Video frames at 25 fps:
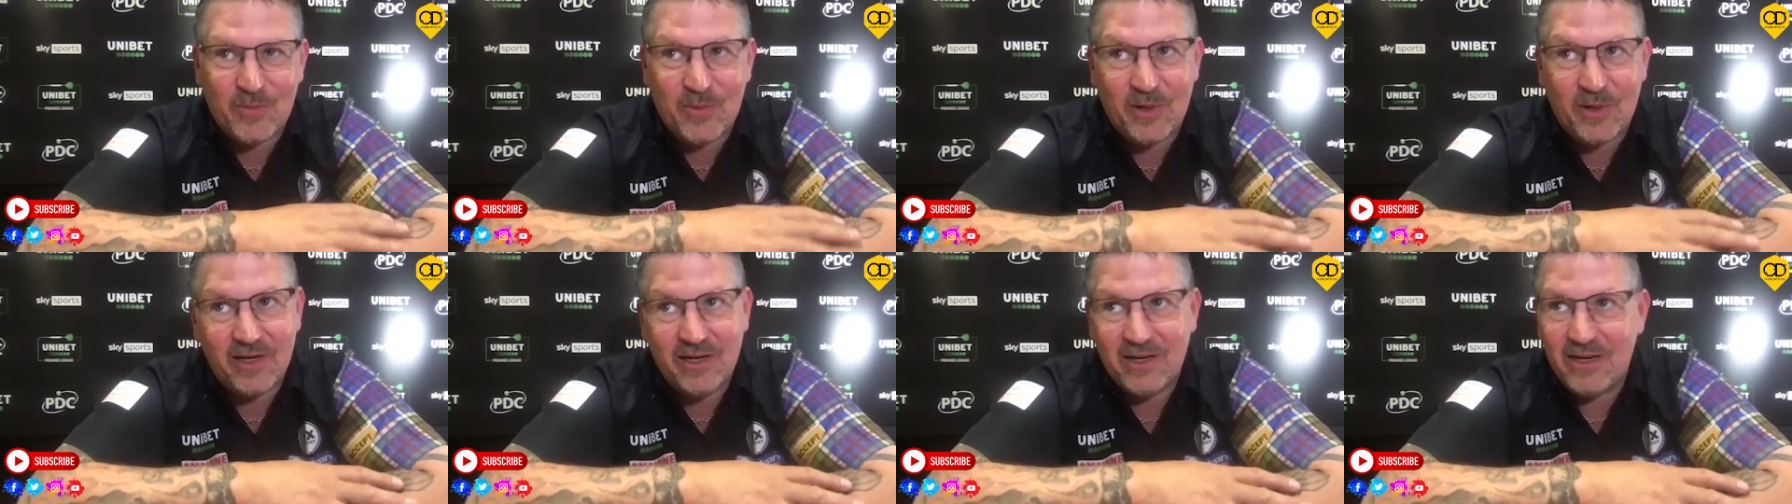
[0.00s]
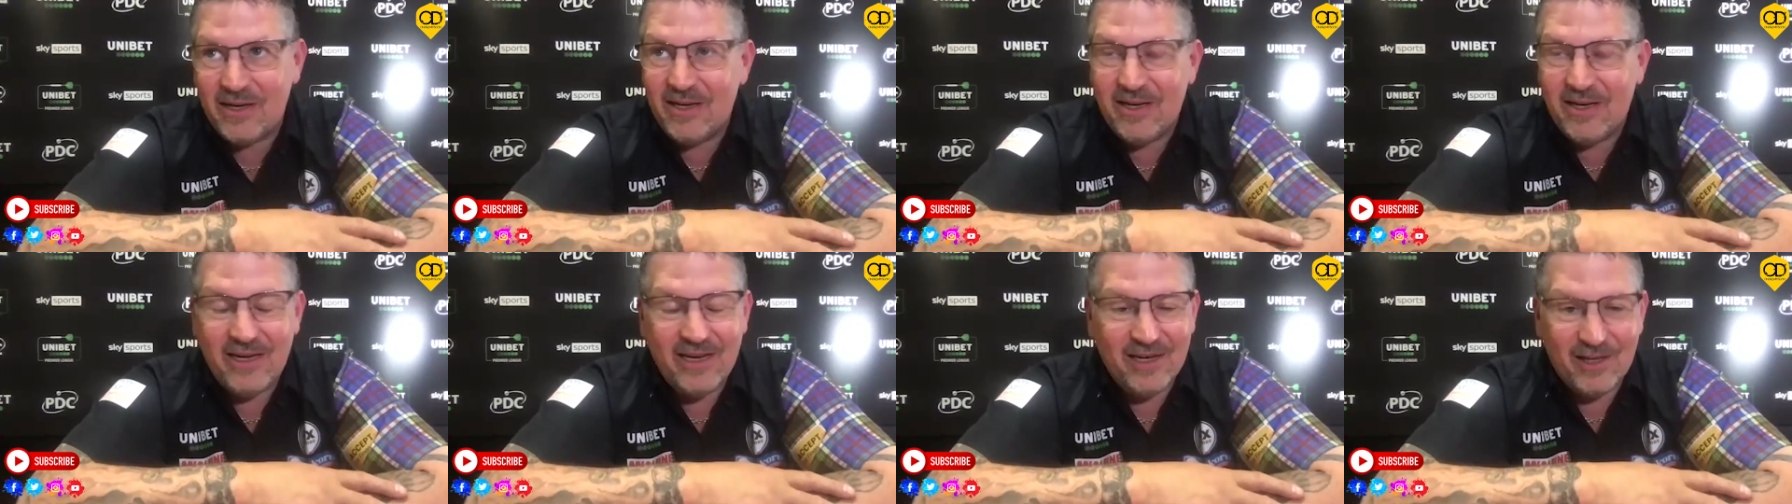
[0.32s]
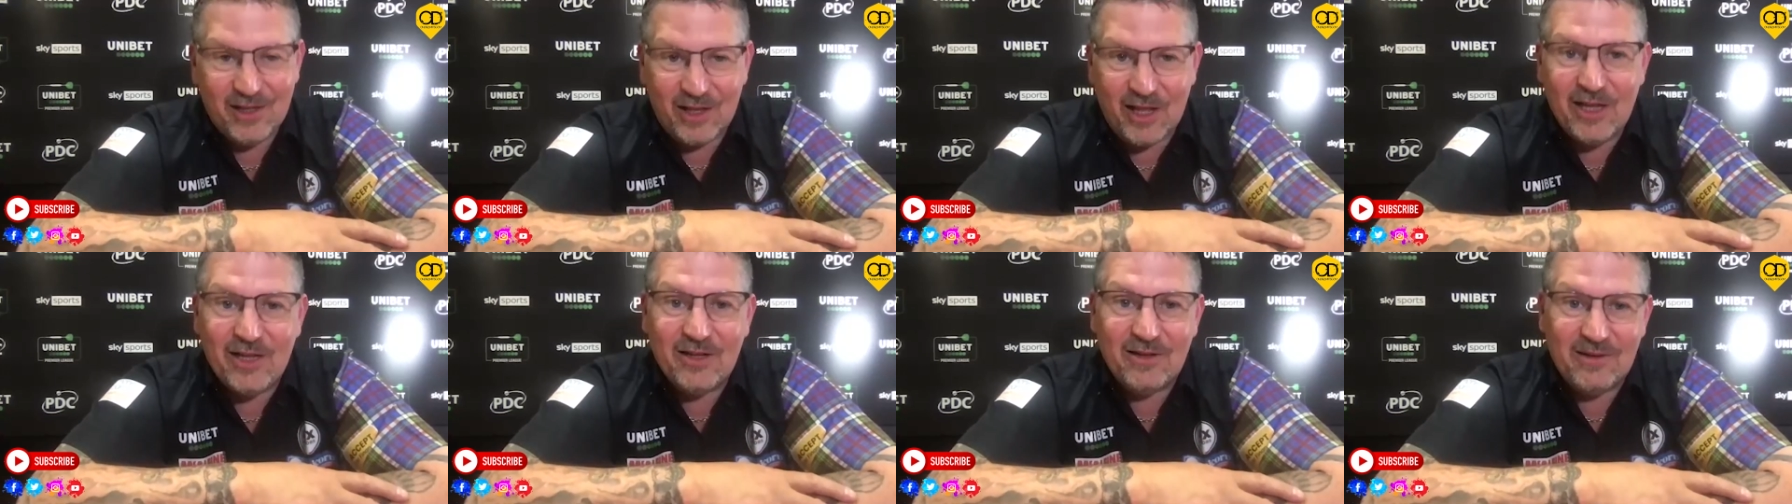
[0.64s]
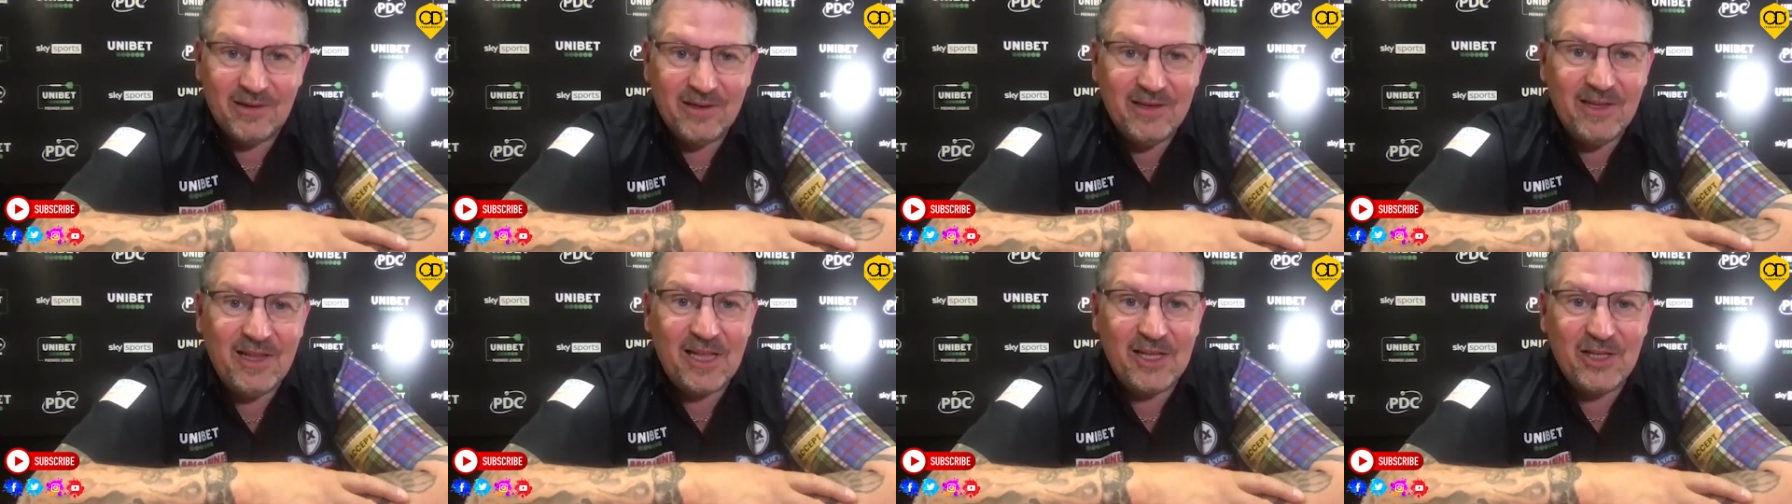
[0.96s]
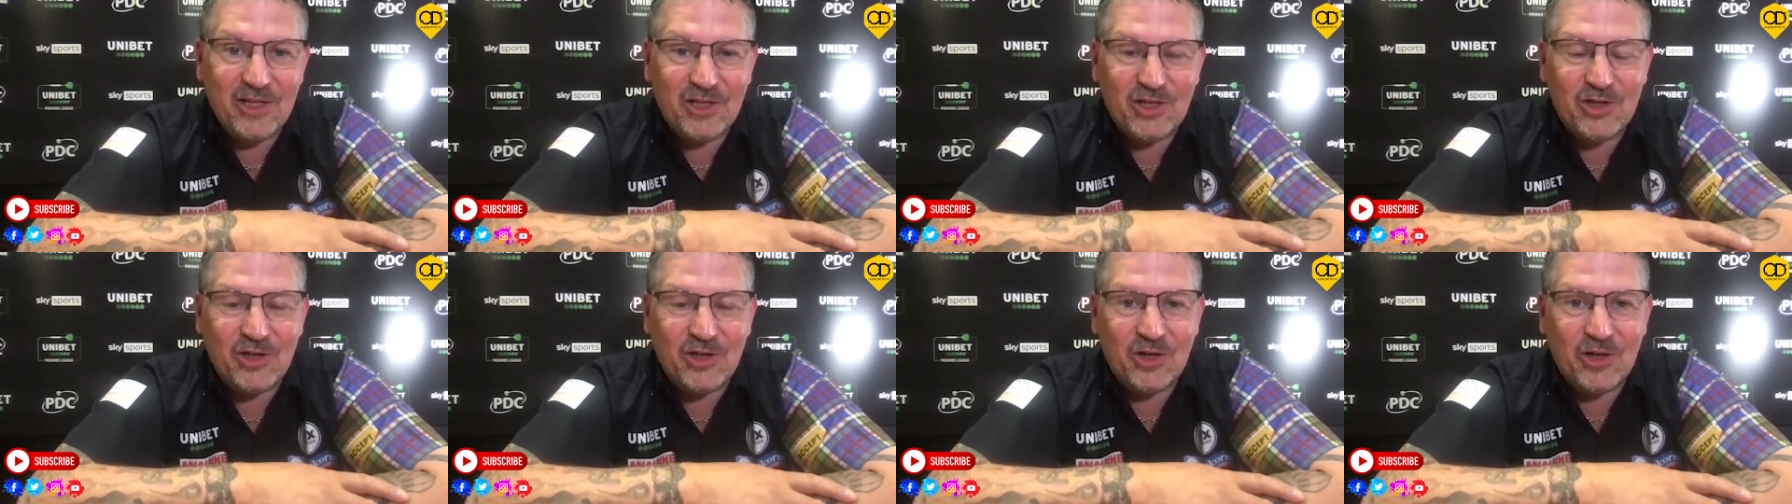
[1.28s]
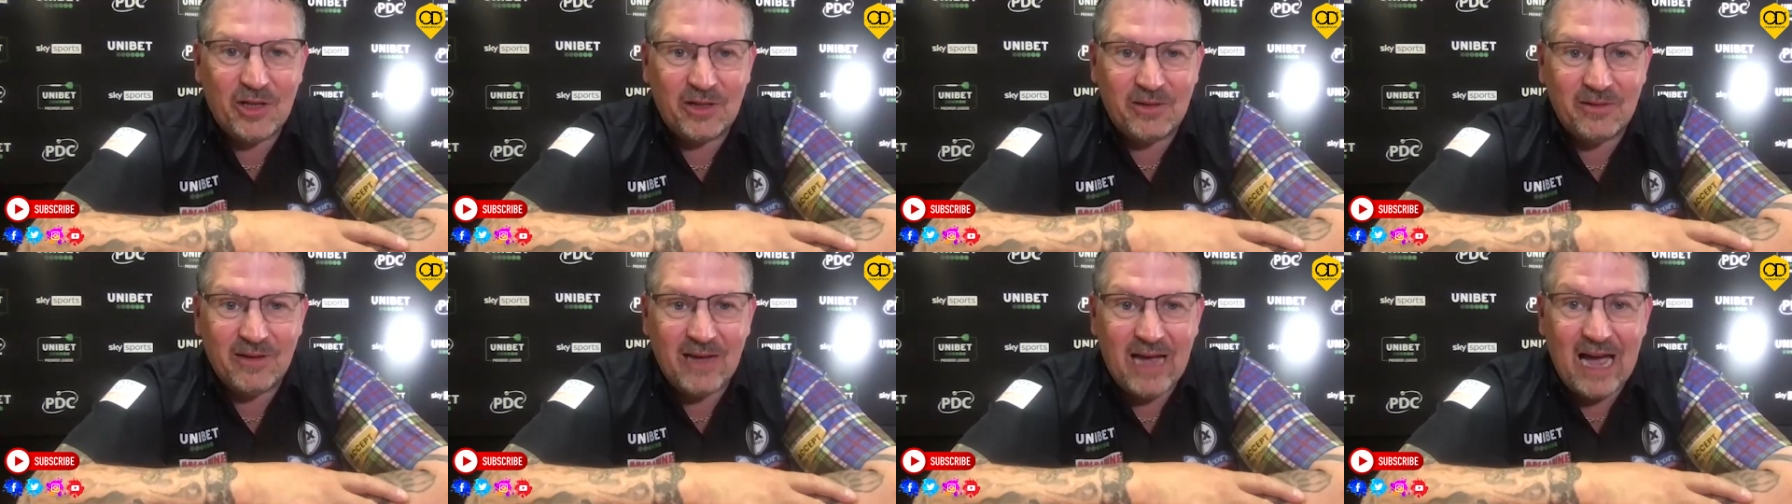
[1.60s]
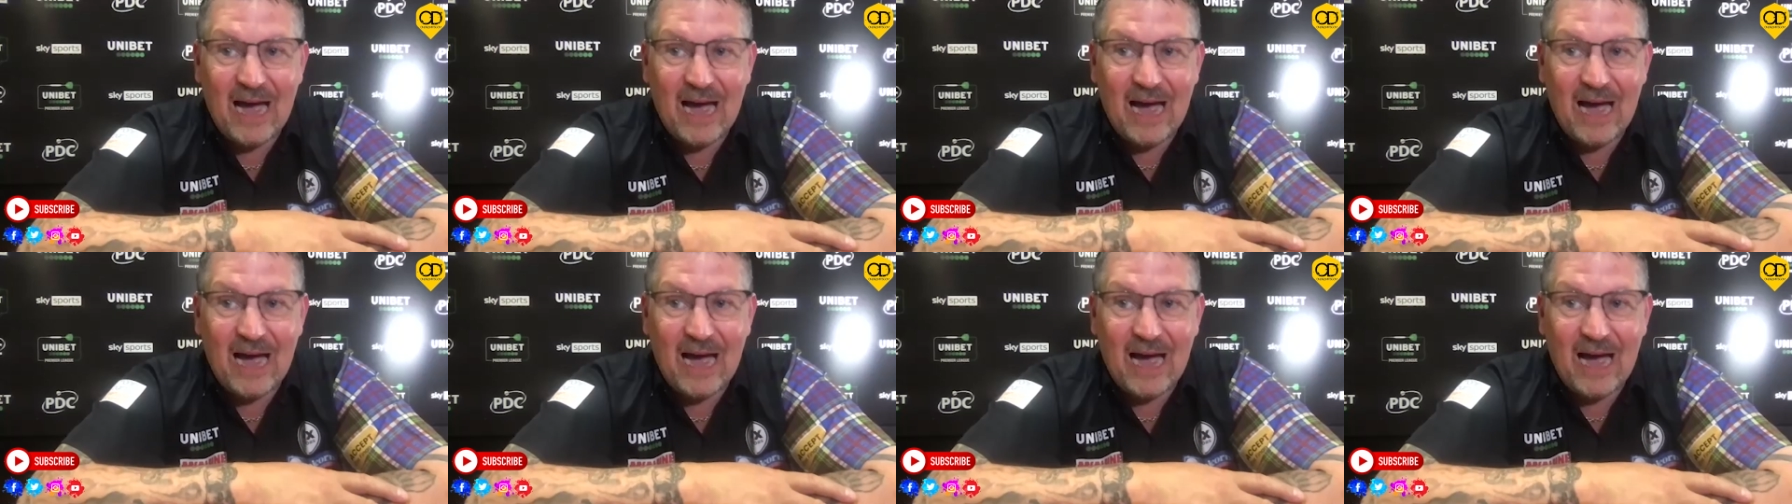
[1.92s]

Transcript: But Glenn's struggling.